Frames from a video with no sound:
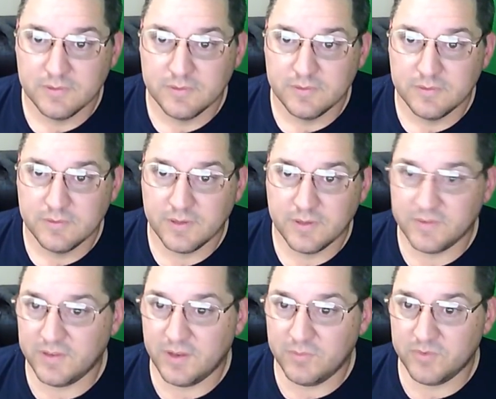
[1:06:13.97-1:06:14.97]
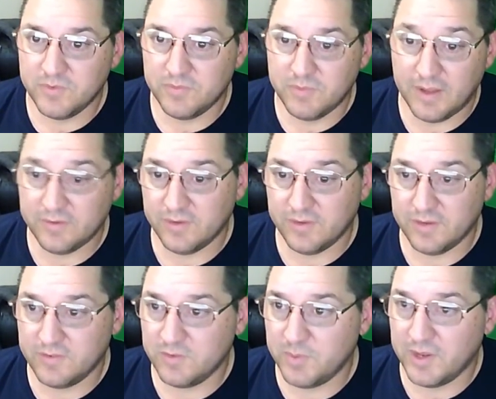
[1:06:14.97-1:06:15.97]
Like I said, I was actually
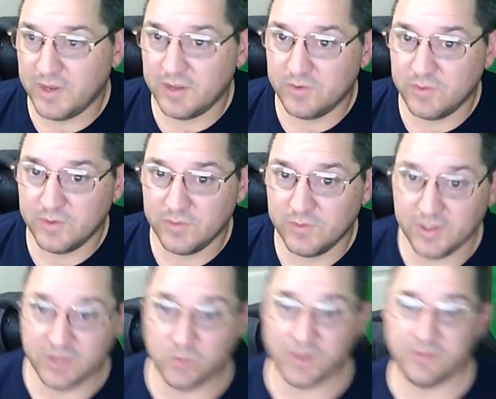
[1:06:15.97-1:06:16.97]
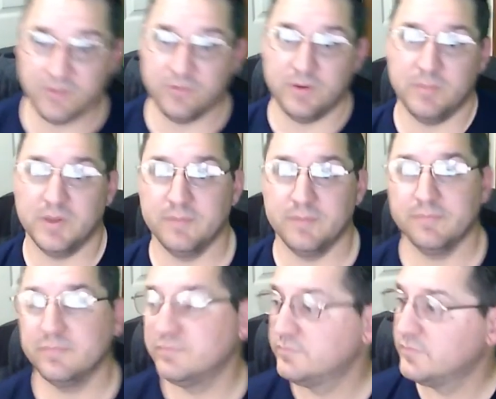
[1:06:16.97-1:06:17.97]
anticipating on doing a really quick stream, but
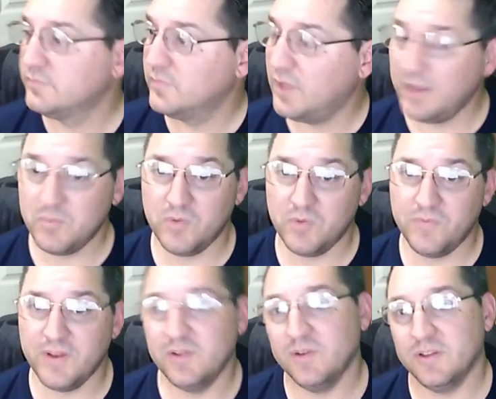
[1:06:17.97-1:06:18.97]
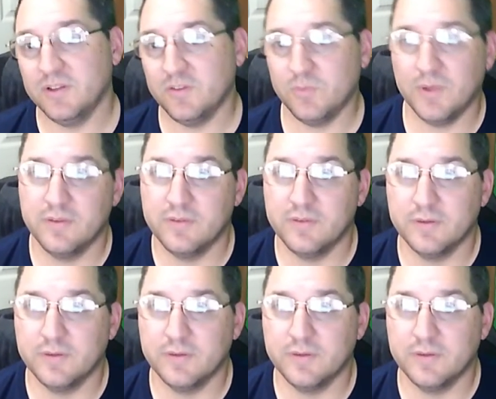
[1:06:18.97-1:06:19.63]
I had more fun doing it this way. So,